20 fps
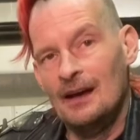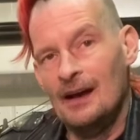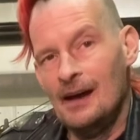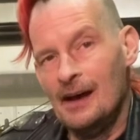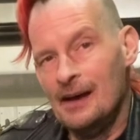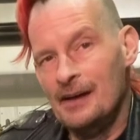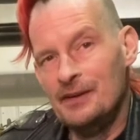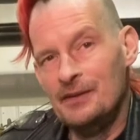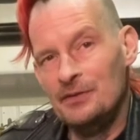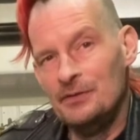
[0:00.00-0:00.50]

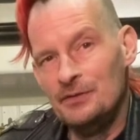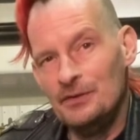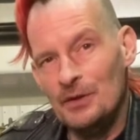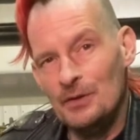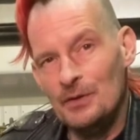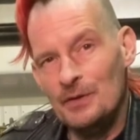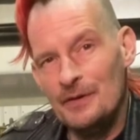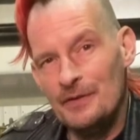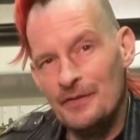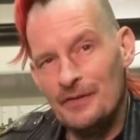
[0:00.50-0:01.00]
I don't
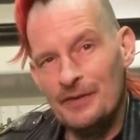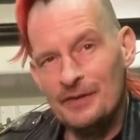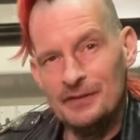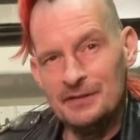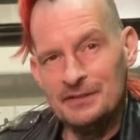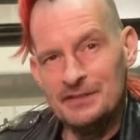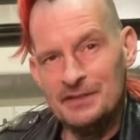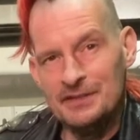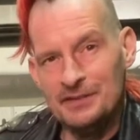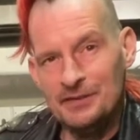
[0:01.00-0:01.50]
know if
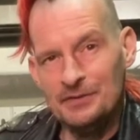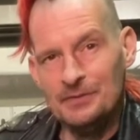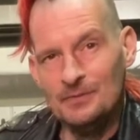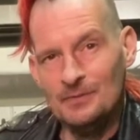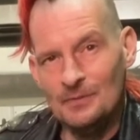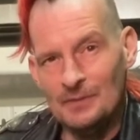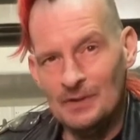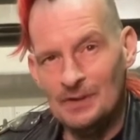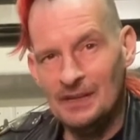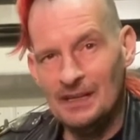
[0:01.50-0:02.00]
Thulsa
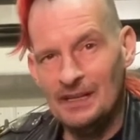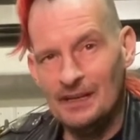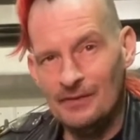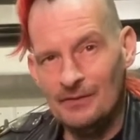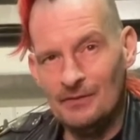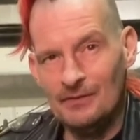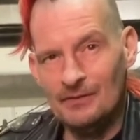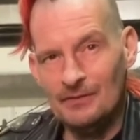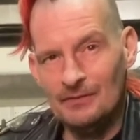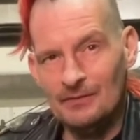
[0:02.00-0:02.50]
Doom
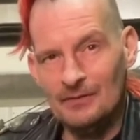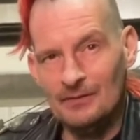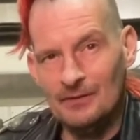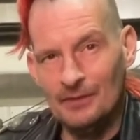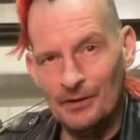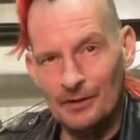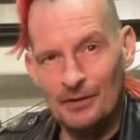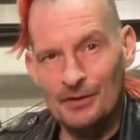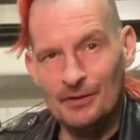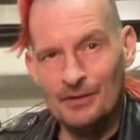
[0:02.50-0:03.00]
really
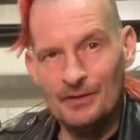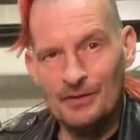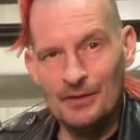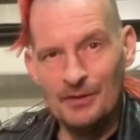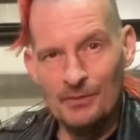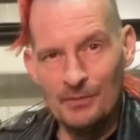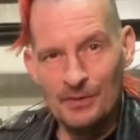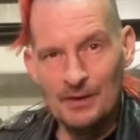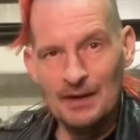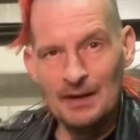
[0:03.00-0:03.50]
learned the
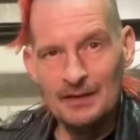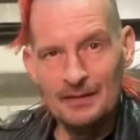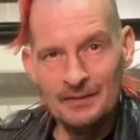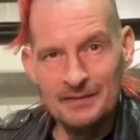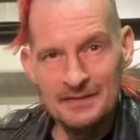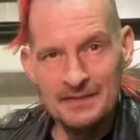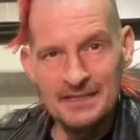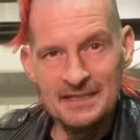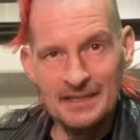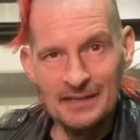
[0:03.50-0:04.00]
riddle of
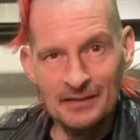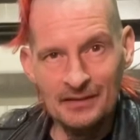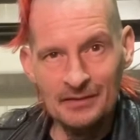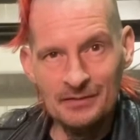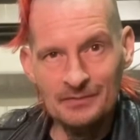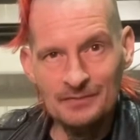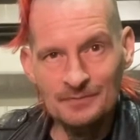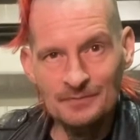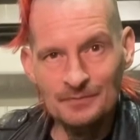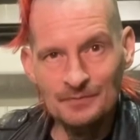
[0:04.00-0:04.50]
steel
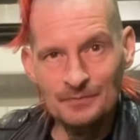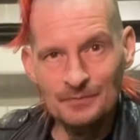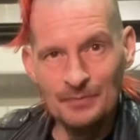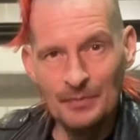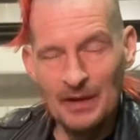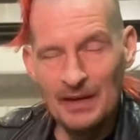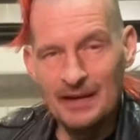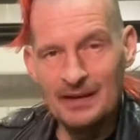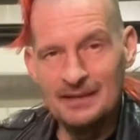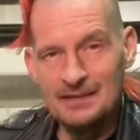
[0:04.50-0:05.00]

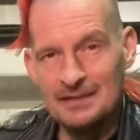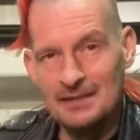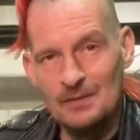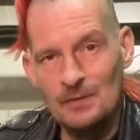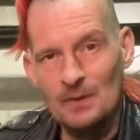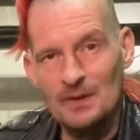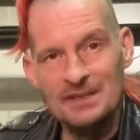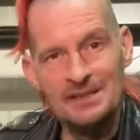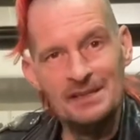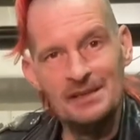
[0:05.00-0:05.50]
because he
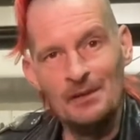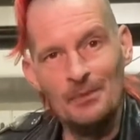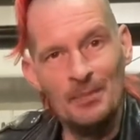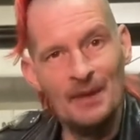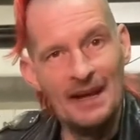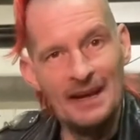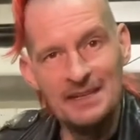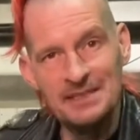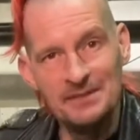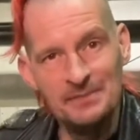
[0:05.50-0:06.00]
wasn't a
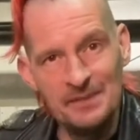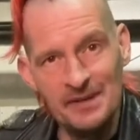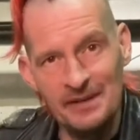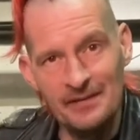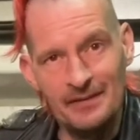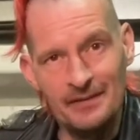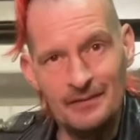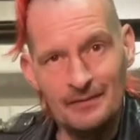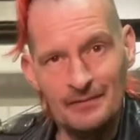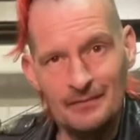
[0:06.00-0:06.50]
blacksmith.
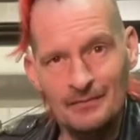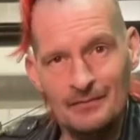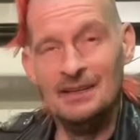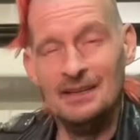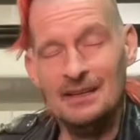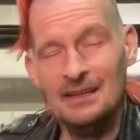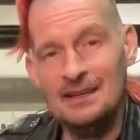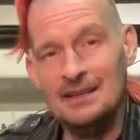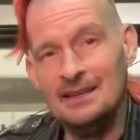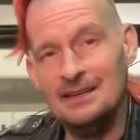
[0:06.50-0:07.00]

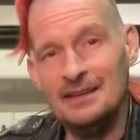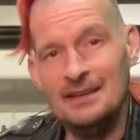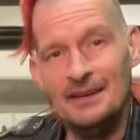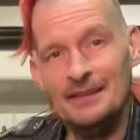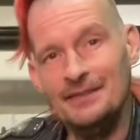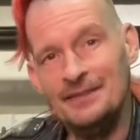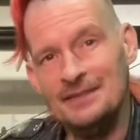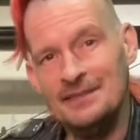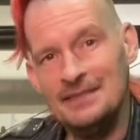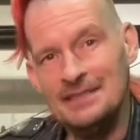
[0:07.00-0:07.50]
He didn't
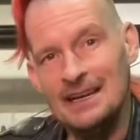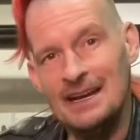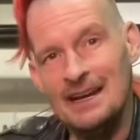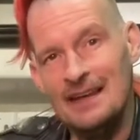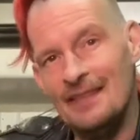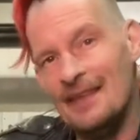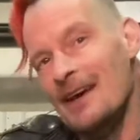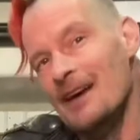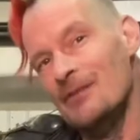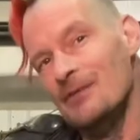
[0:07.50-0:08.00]
understand
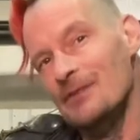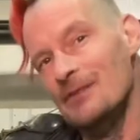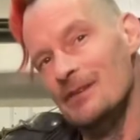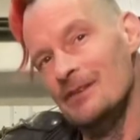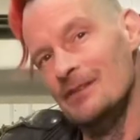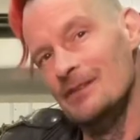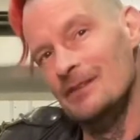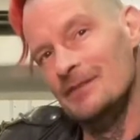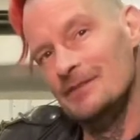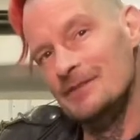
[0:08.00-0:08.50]
that
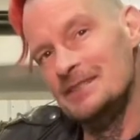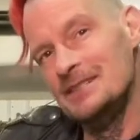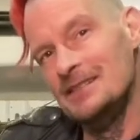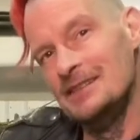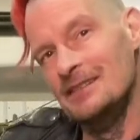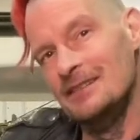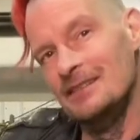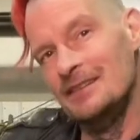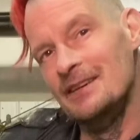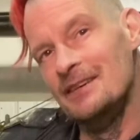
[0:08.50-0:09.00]
riddle of
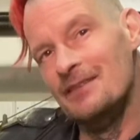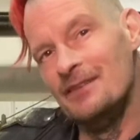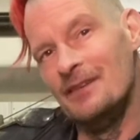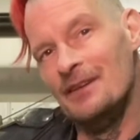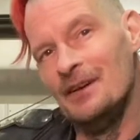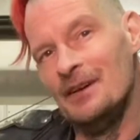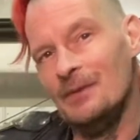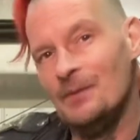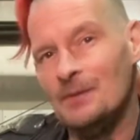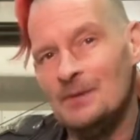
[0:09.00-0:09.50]
steel. He
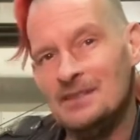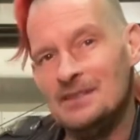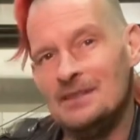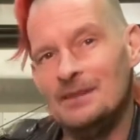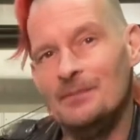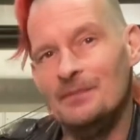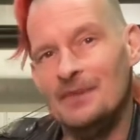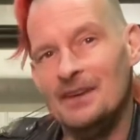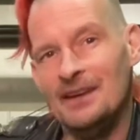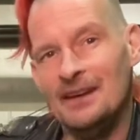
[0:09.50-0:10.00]
thought it was
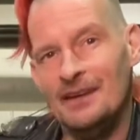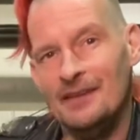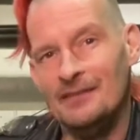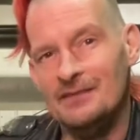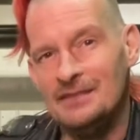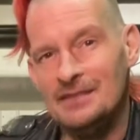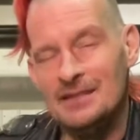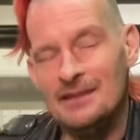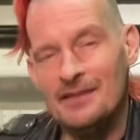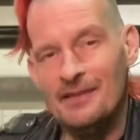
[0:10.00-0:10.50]
something
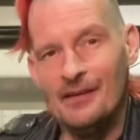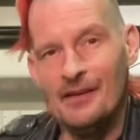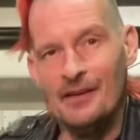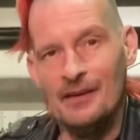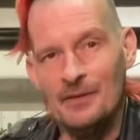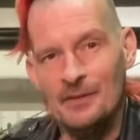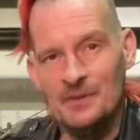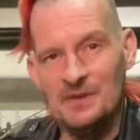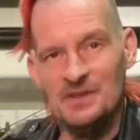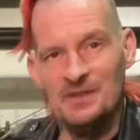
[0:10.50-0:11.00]
else. He thought it
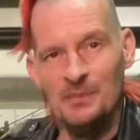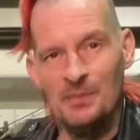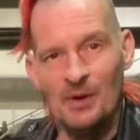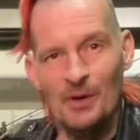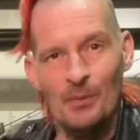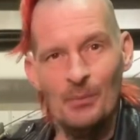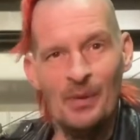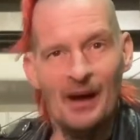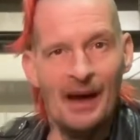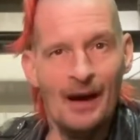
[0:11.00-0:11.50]
was
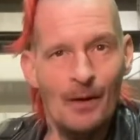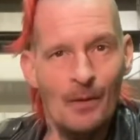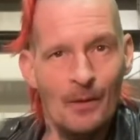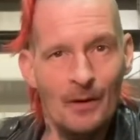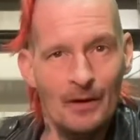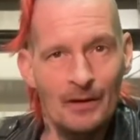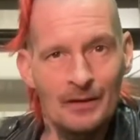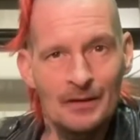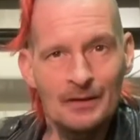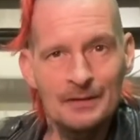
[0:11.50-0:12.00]
about power.
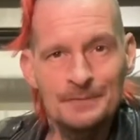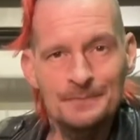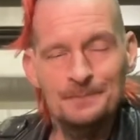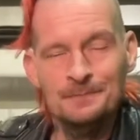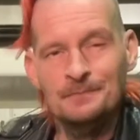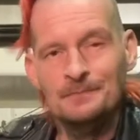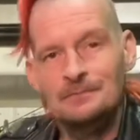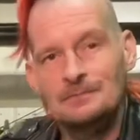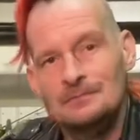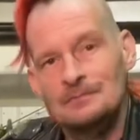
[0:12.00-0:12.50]

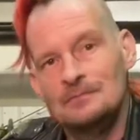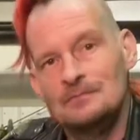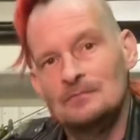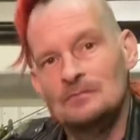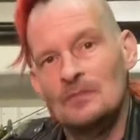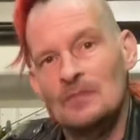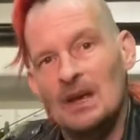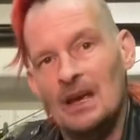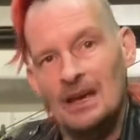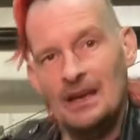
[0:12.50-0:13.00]

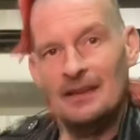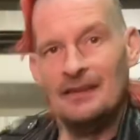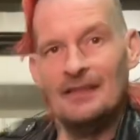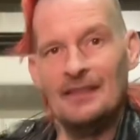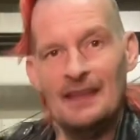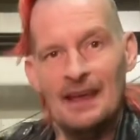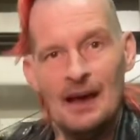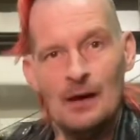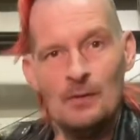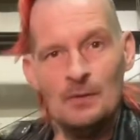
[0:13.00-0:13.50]
And
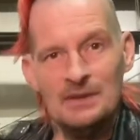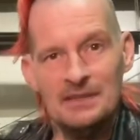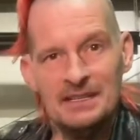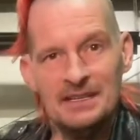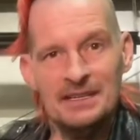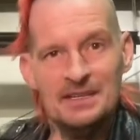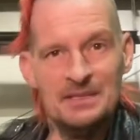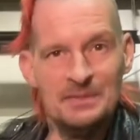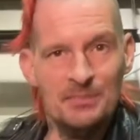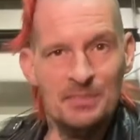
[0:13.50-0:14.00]
that was
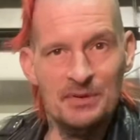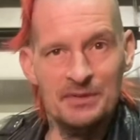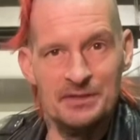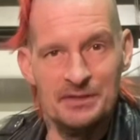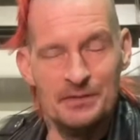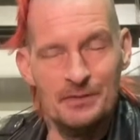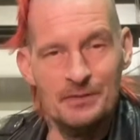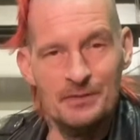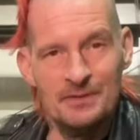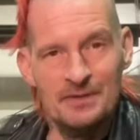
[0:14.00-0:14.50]
his
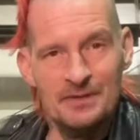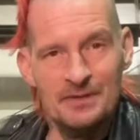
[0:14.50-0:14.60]
pursuit.